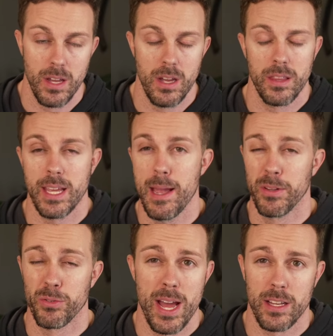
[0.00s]
The game
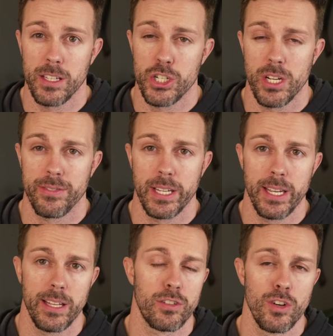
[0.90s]
has radically shifted.
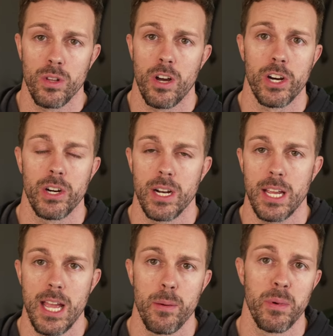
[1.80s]
It's no longer a
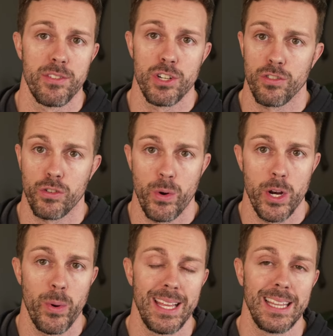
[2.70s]
game of just
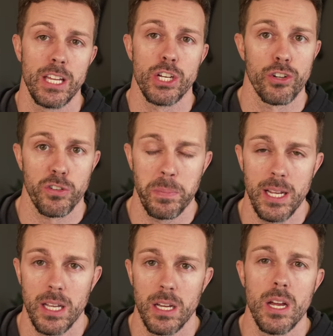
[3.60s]
straightaway linear
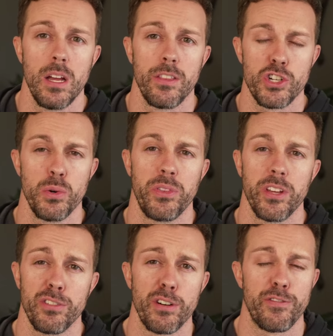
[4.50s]
speed. The truth
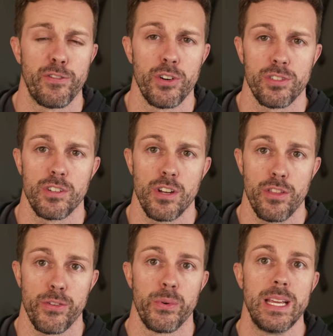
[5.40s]
is your first
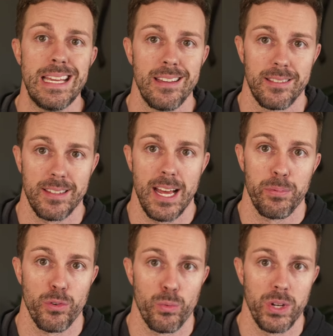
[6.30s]
3
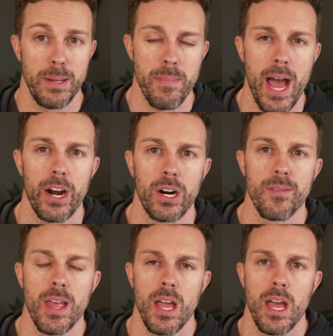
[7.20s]
steps really matter.
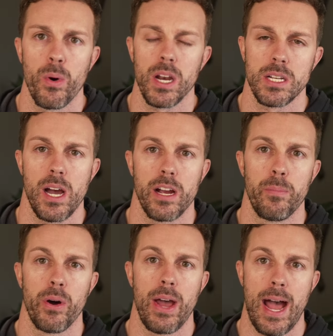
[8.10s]
And we're going to talk
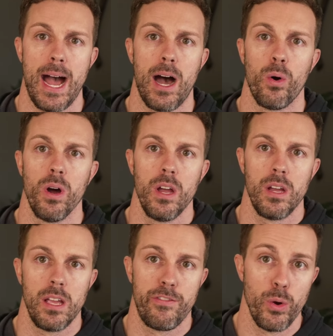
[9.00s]
about how
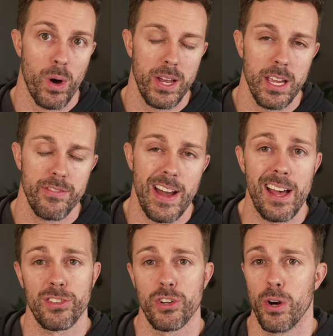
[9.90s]
if you want to get
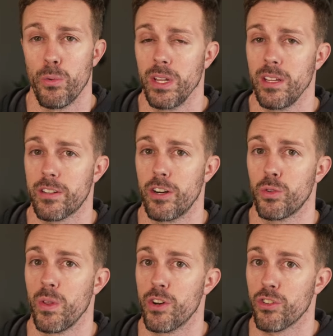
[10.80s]
faster, it really starts
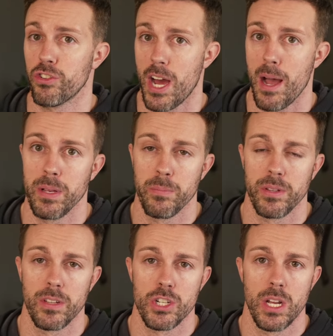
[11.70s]
with your stopping
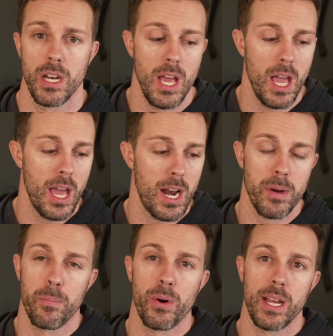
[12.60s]
position. And I'm going
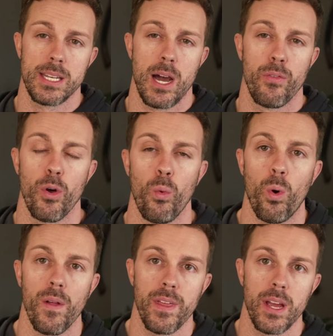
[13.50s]
to break down the
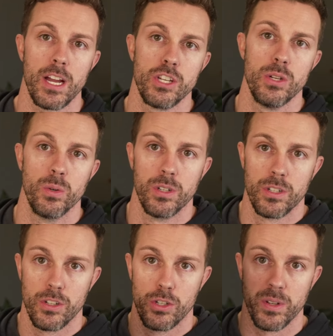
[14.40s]
one thing I do
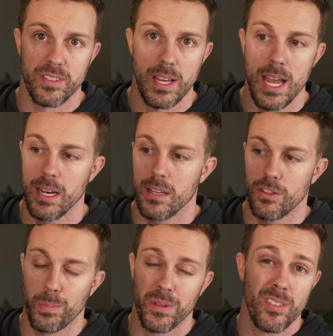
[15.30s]
to a skate,
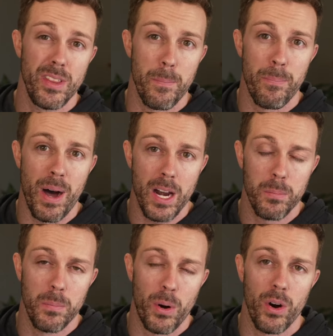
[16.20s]
specifically the bottom
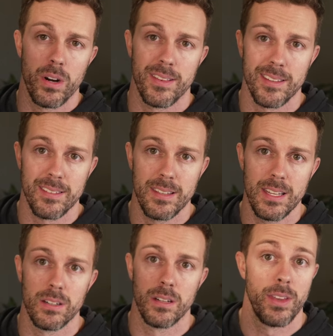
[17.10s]
part, the
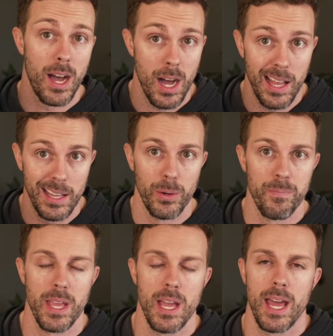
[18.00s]
steel, the hollow,
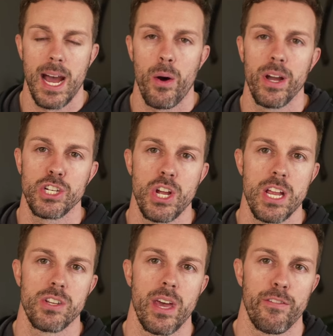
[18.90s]
and how I
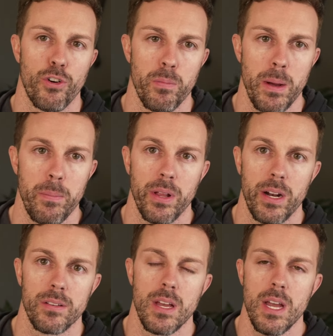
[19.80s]
change that for my
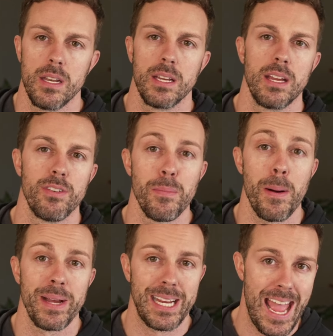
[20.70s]
players to give them a
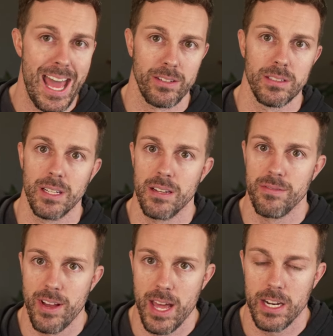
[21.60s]
mechanical
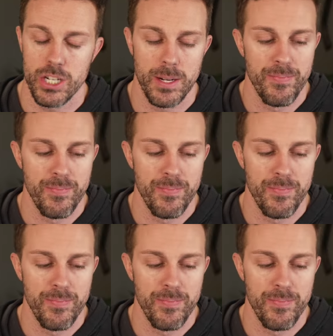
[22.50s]
advantage.